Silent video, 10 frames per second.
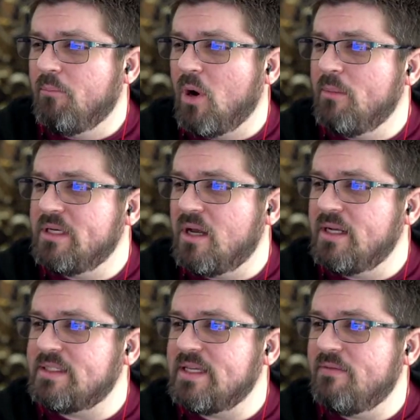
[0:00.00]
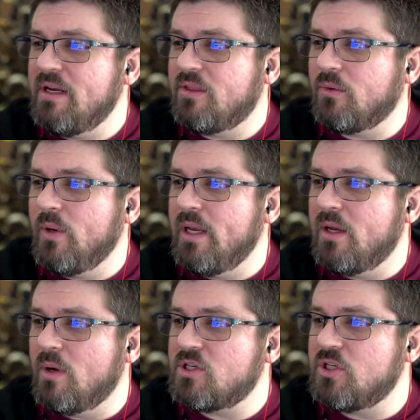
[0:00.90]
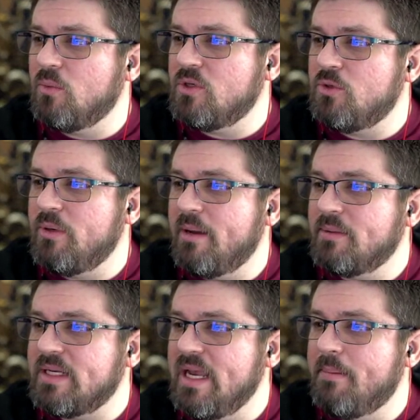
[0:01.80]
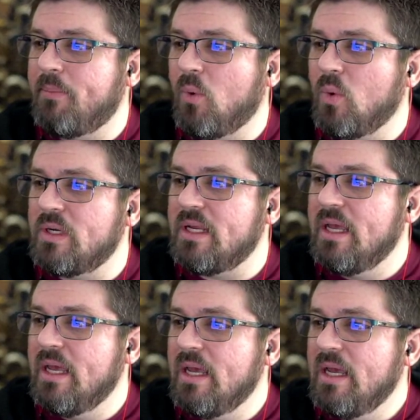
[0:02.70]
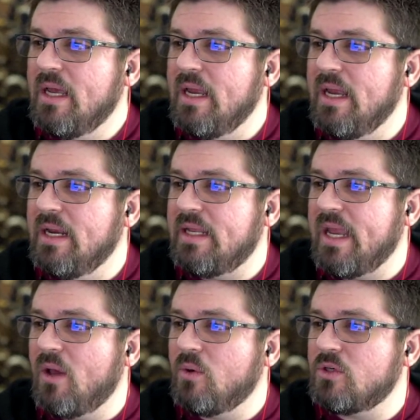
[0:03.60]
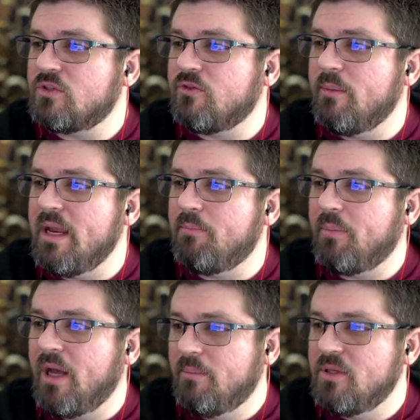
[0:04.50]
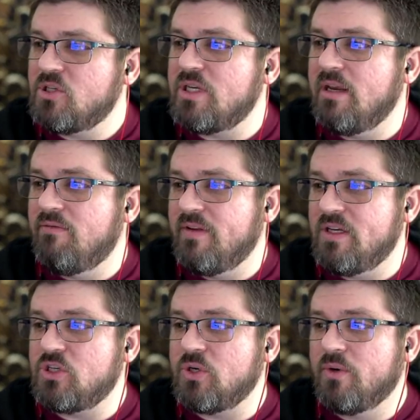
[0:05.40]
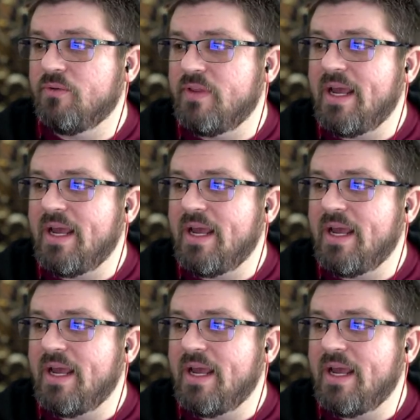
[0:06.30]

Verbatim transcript: Myrmidon 73 question Would you be able to import encounters from a published adventure.